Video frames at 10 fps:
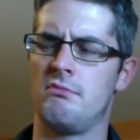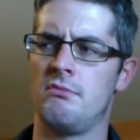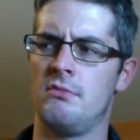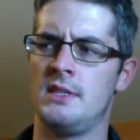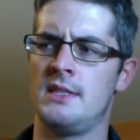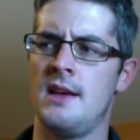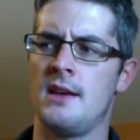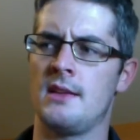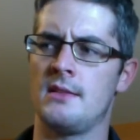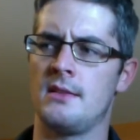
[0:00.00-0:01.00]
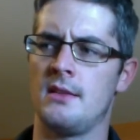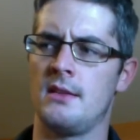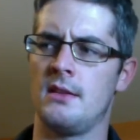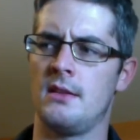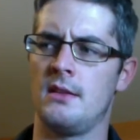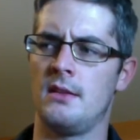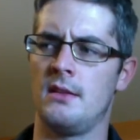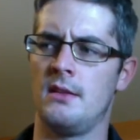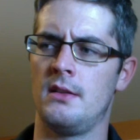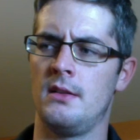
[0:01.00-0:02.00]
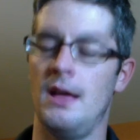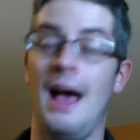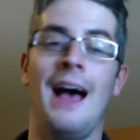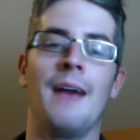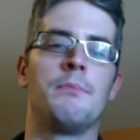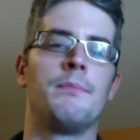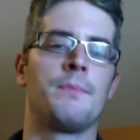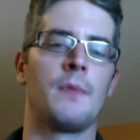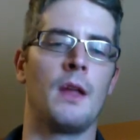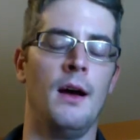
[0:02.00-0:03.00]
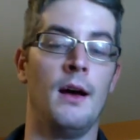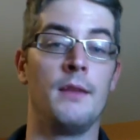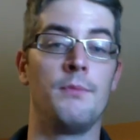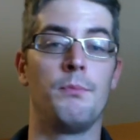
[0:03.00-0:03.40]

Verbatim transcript: What's next? Ah, uh,